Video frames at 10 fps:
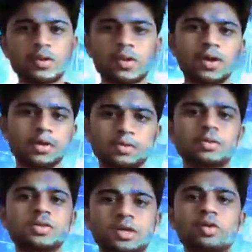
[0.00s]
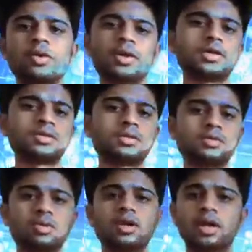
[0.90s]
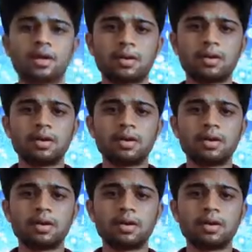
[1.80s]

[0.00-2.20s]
to +1000 in a XYZ coordinate